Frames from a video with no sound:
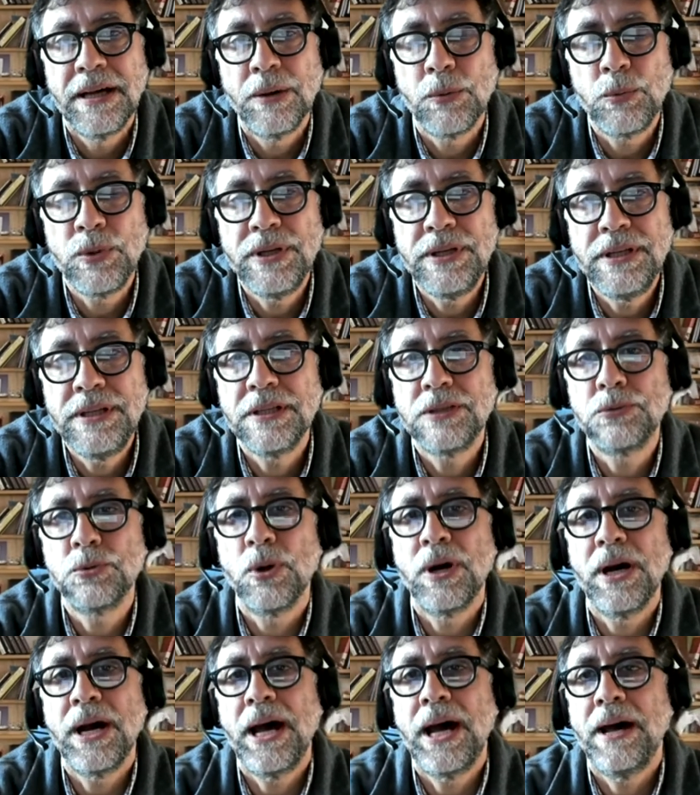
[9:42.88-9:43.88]
we needed
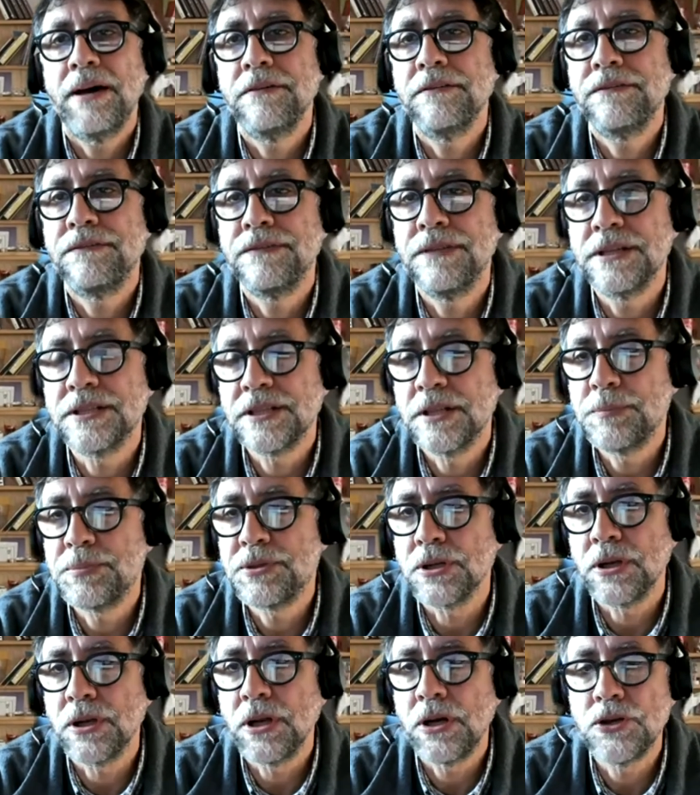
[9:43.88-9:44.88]
to have
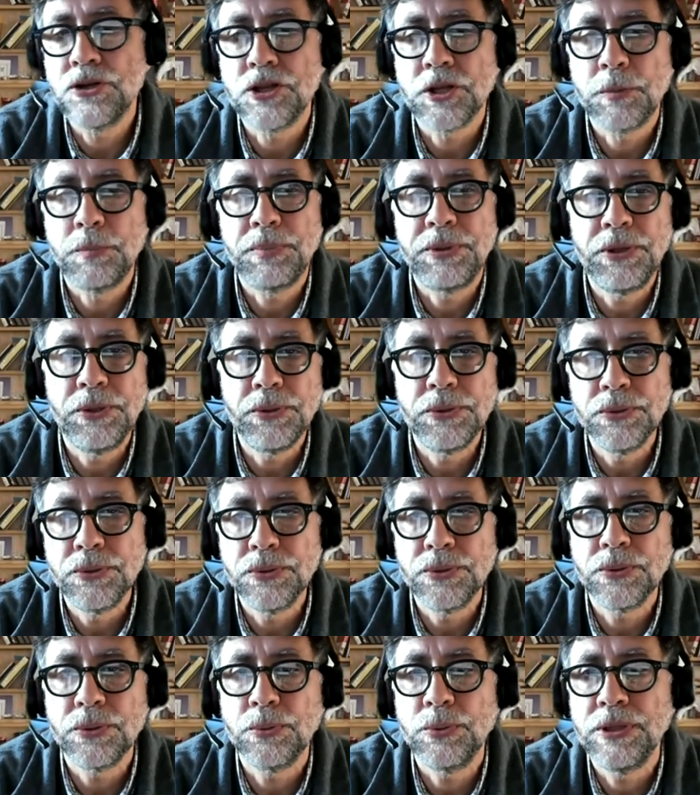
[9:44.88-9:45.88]
description logic pure.